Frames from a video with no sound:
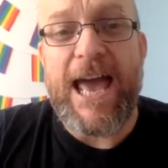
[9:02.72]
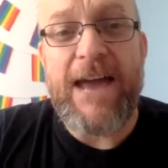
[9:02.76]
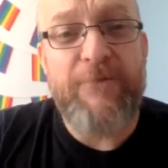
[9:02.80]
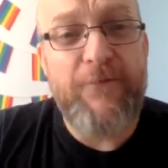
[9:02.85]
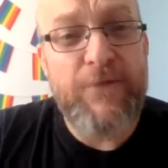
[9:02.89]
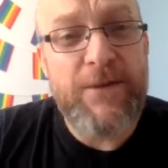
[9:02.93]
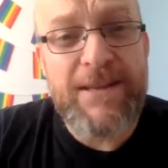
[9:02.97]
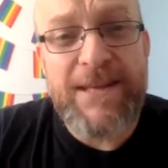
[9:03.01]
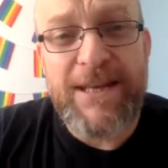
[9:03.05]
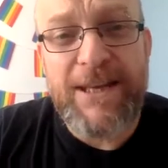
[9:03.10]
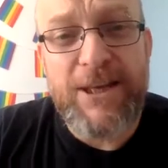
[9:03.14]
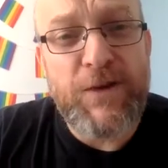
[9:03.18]

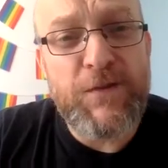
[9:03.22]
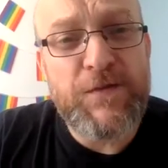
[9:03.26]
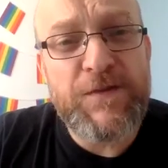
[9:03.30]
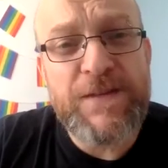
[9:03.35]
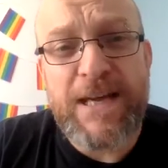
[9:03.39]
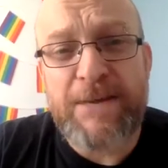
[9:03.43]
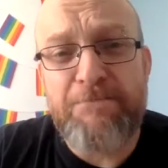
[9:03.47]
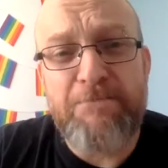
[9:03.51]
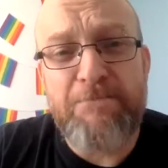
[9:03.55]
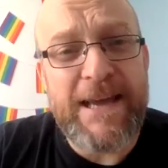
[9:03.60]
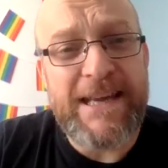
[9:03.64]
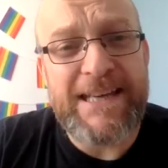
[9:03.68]
everything you
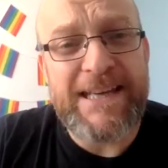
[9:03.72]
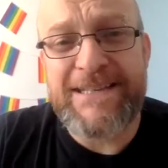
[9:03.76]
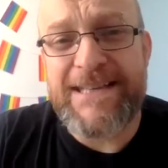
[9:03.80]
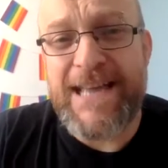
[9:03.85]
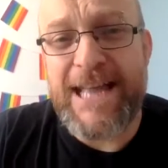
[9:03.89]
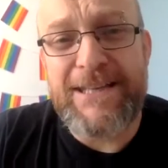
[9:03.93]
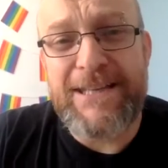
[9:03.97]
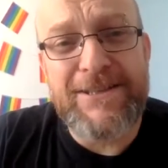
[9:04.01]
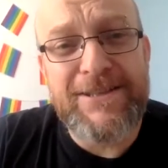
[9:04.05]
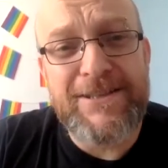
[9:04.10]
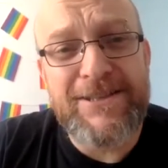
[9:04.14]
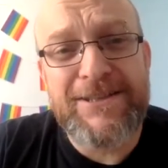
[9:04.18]
said makes
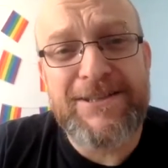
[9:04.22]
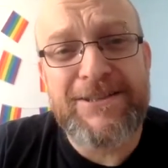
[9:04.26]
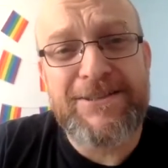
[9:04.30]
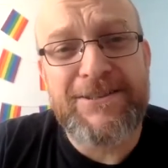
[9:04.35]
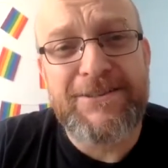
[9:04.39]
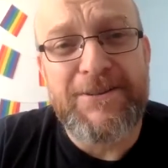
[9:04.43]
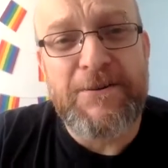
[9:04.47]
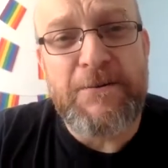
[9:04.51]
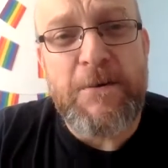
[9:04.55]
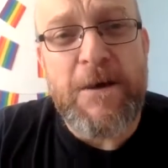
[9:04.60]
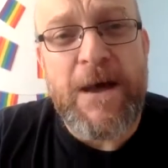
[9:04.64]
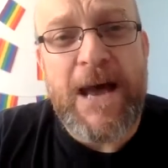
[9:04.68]
sense,
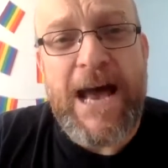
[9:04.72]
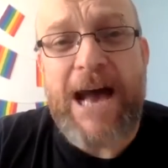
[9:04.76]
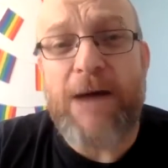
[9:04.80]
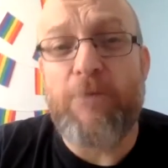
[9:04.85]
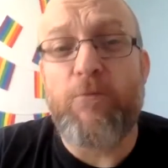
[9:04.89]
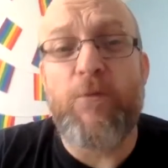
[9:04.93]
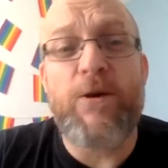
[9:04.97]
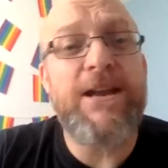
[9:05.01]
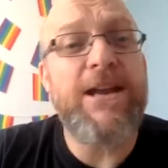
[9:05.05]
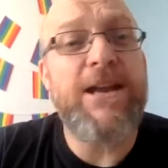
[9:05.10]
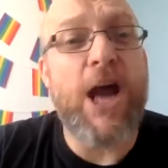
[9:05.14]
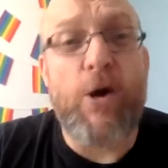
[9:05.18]
and
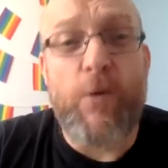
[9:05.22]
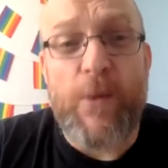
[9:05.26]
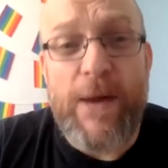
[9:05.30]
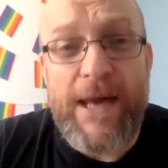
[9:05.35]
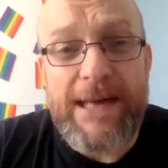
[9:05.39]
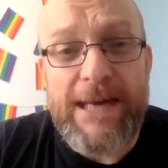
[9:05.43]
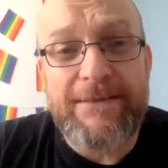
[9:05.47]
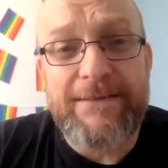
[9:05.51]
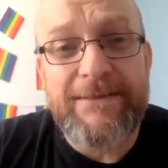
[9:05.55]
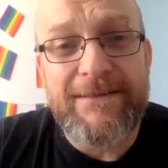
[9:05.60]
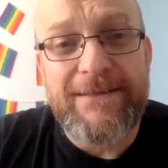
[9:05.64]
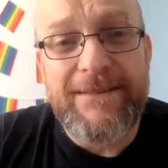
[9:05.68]
we know
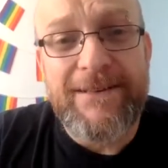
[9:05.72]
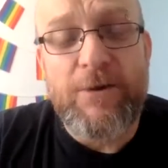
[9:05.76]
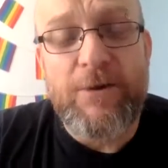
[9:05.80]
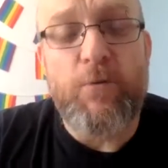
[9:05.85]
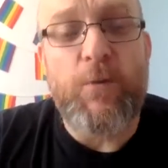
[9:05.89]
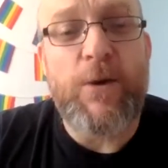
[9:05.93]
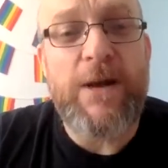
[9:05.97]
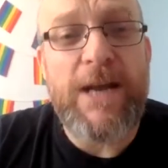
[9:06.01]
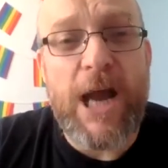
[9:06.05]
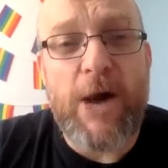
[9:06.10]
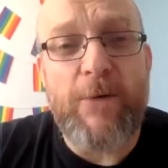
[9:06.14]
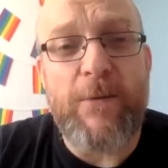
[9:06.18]
it.
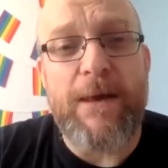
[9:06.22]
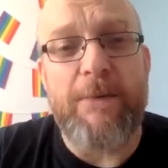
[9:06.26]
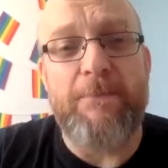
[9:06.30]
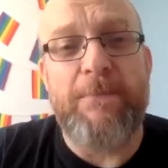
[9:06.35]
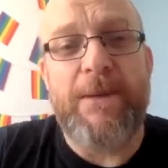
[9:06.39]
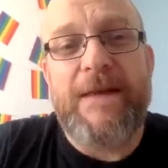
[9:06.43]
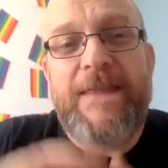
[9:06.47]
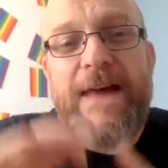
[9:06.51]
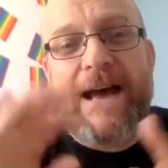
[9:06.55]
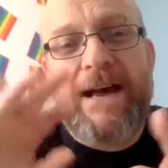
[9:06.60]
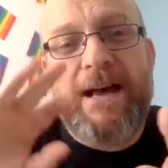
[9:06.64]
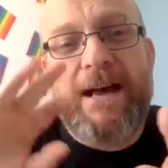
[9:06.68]

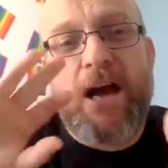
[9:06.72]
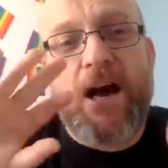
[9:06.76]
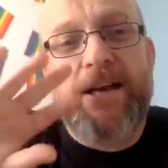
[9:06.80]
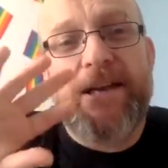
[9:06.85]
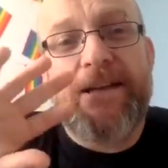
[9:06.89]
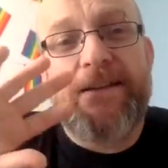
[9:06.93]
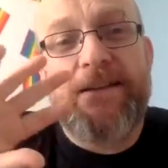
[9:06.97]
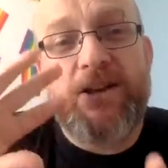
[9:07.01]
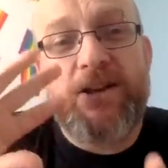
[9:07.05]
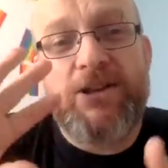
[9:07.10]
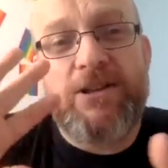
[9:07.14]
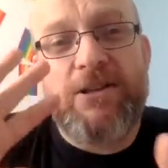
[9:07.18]
But kind
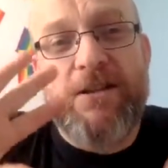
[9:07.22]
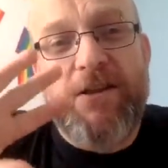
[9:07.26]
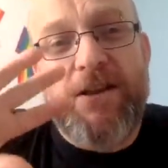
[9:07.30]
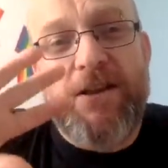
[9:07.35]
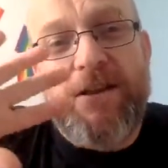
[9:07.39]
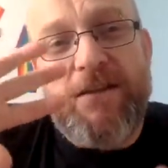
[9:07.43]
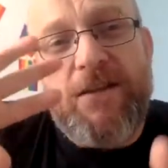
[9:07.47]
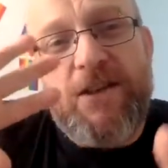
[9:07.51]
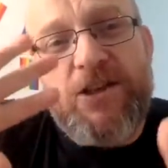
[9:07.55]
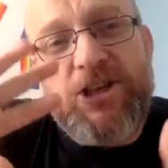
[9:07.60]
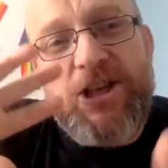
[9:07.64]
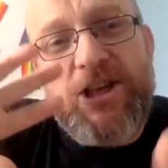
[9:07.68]
of
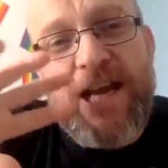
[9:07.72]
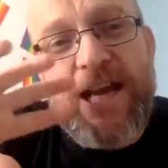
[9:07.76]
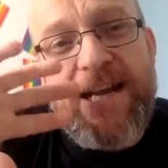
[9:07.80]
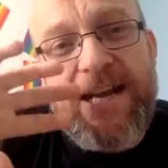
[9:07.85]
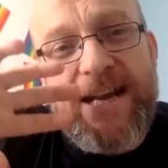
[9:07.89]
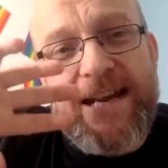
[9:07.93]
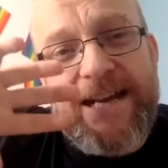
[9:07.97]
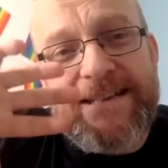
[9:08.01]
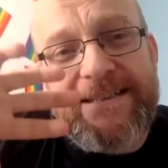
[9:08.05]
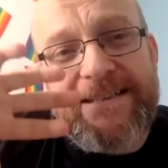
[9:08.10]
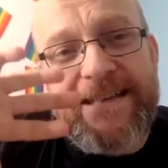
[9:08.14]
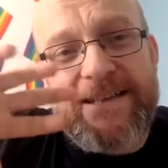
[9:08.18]
the
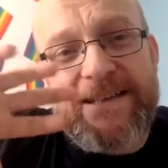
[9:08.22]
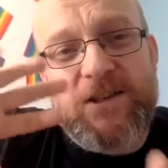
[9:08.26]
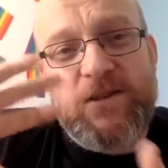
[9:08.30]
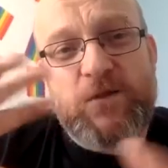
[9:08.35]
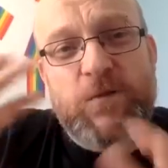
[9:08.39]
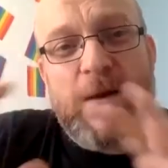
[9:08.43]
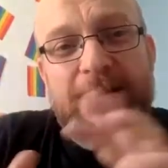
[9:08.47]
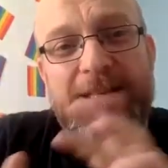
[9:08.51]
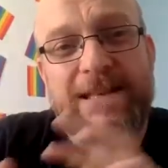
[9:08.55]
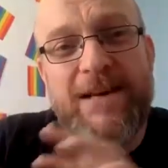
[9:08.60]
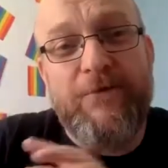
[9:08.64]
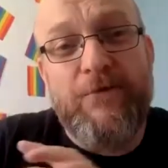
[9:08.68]
genius is
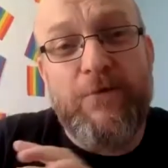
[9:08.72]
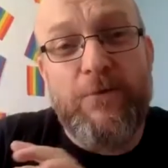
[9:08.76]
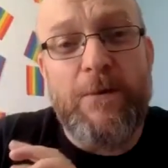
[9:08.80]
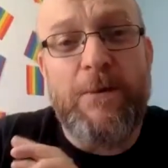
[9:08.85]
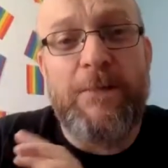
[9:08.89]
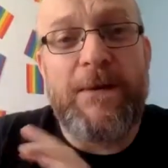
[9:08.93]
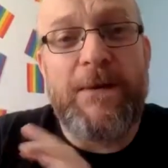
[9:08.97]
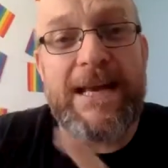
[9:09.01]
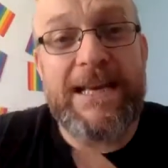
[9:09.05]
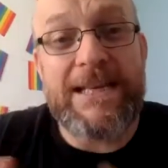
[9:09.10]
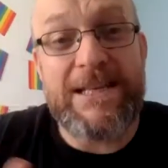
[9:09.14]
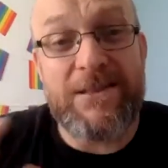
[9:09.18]
switching from a
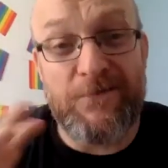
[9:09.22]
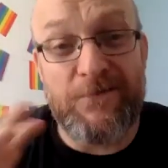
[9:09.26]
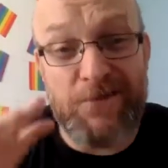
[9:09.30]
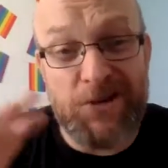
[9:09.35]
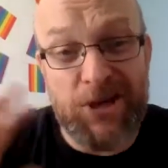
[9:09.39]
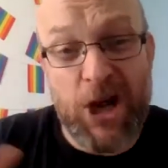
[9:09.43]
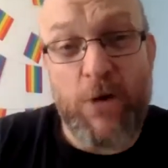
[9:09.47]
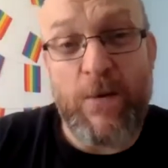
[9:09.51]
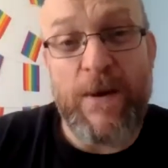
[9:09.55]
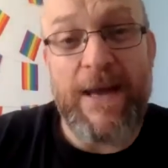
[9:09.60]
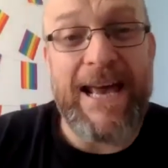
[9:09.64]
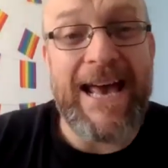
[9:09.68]
place of
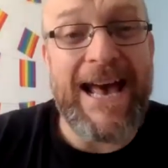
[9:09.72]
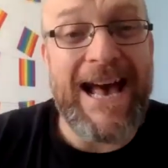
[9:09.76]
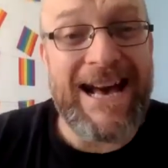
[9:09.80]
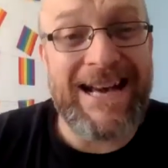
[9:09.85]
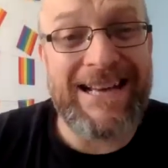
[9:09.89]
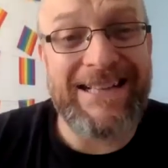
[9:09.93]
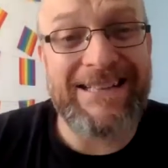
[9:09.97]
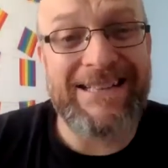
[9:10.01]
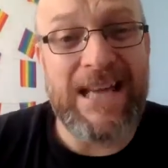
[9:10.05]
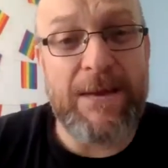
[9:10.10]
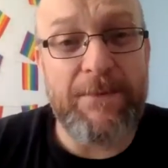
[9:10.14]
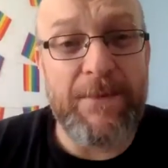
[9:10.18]
knowing it
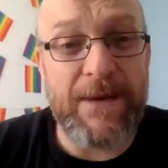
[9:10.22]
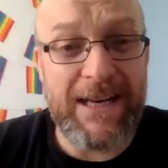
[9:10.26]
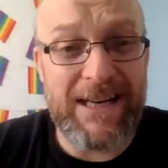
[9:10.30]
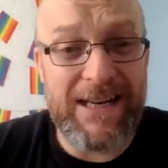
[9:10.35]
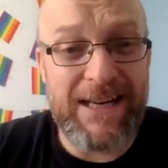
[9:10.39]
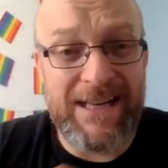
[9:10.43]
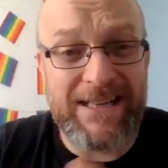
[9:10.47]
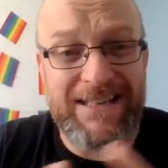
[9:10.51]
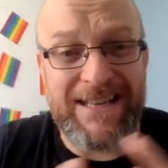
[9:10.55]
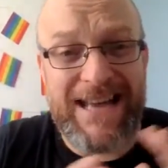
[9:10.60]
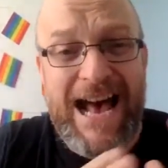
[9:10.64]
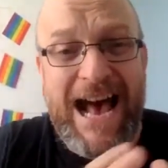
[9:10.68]

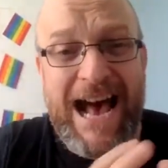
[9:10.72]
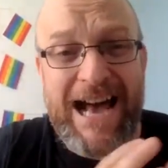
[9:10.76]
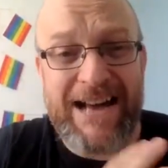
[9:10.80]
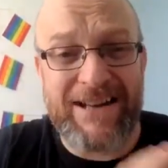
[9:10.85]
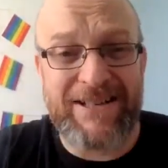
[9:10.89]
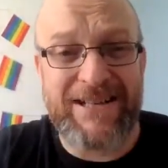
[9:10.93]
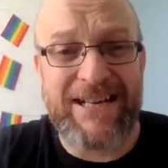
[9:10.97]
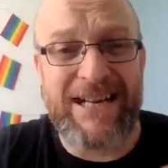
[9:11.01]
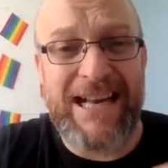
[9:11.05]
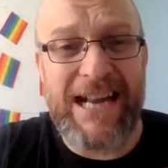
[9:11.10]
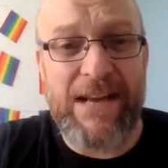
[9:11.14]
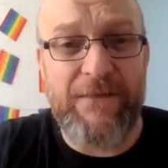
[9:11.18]
academically to
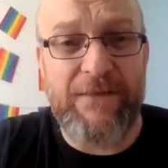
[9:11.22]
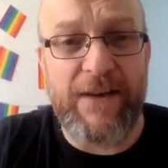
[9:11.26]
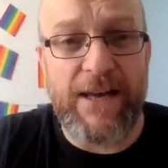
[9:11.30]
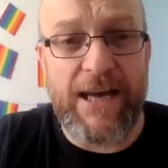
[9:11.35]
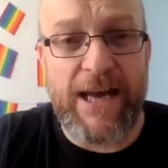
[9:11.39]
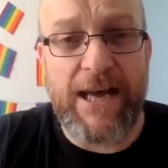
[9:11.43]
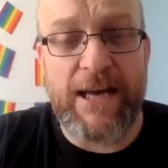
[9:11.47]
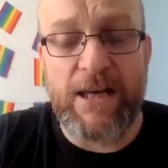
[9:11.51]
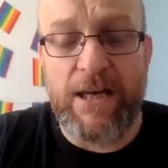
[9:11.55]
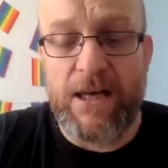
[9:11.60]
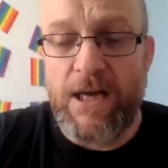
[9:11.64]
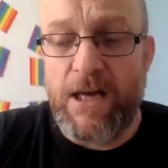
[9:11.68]
actually living
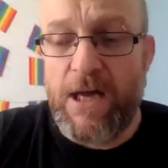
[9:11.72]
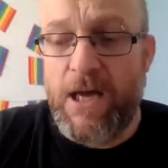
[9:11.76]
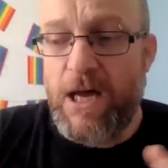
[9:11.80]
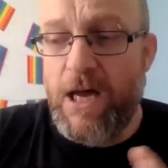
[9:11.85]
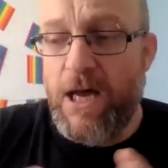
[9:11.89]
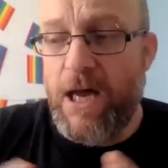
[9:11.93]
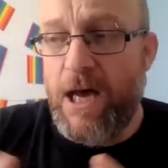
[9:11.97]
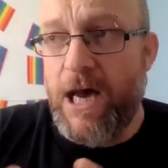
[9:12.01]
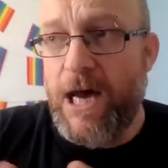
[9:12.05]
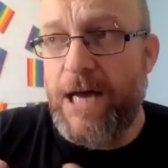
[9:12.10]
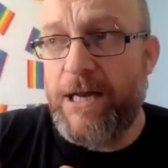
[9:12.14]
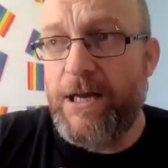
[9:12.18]
it.
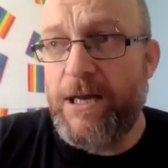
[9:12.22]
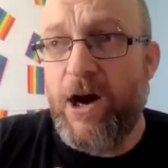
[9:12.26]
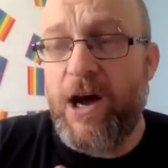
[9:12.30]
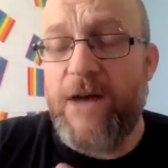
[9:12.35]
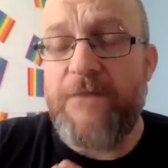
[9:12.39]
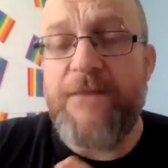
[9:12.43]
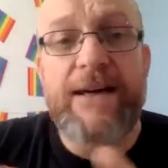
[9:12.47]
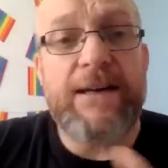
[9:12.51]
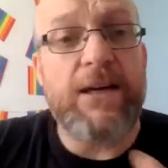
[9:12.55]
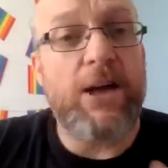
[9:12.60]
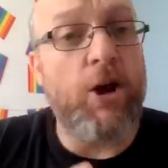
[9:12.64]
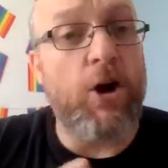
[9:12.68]
And I've
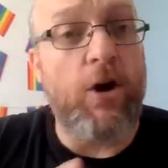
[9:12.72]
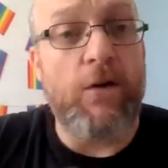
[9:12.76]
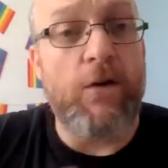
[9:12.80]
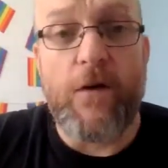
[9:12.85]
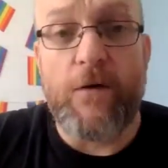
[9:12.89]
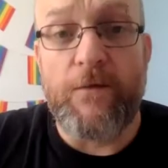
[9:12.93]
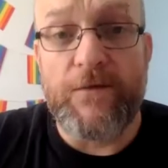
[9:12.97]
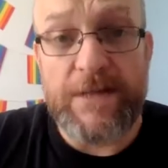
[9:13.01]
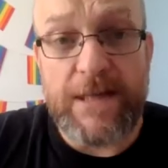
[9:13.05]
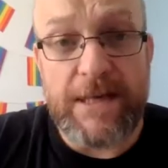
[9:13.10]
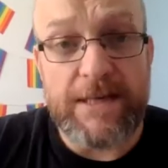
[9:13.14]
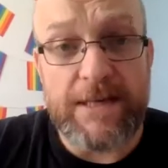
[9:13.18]
had a lot of
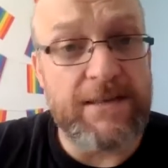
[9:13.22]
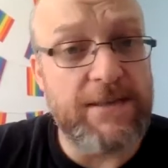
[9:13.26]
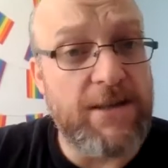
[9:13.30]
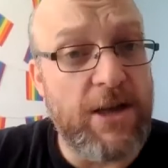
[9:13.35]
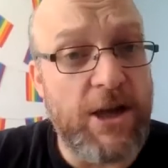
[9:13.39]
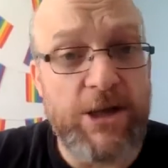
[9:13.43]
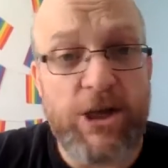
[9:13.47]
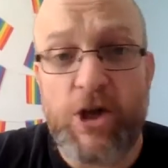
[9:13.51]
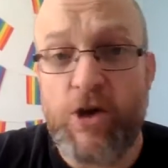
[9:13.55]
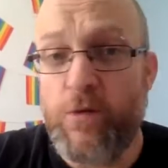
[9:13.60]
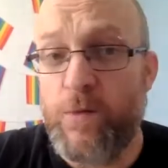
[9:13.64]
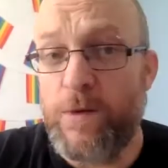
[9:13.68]
conversations
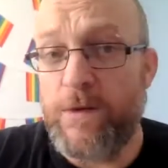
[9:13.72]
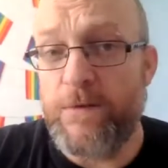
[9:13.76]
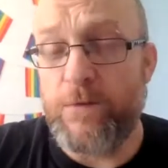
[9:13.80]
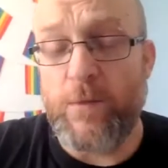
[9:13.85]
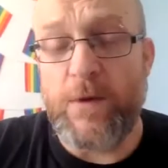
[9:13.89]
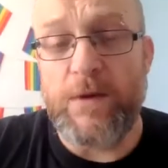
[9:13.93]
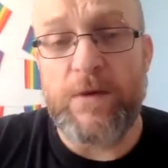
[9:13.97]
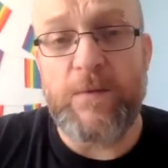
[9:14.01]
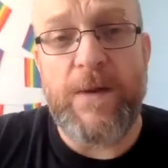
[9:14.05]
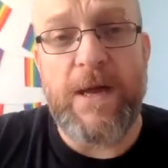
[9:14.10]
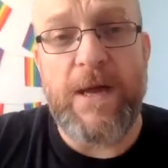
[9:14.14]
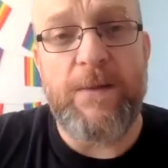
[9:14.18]
like you
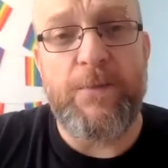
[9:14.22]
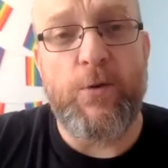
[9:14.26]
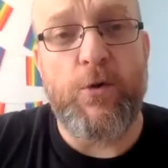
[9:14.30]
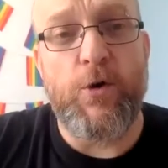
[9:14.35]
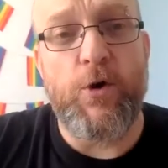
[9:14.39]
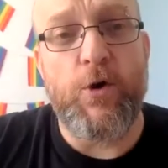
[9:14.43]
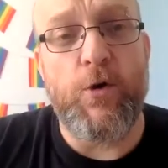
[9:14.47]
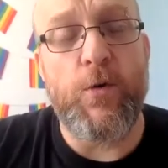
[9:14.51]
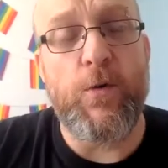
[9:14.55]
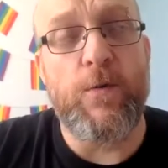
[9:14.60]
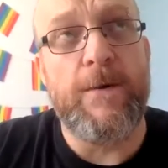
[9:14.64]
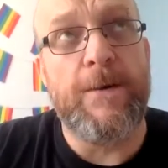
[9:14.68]
with people
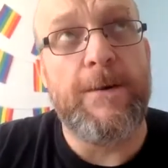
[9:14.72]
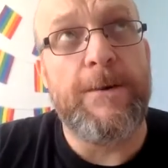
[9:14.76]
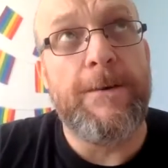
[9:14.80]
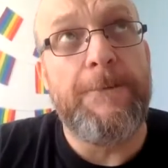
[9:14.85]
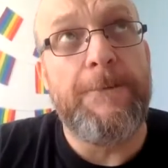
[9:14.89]
who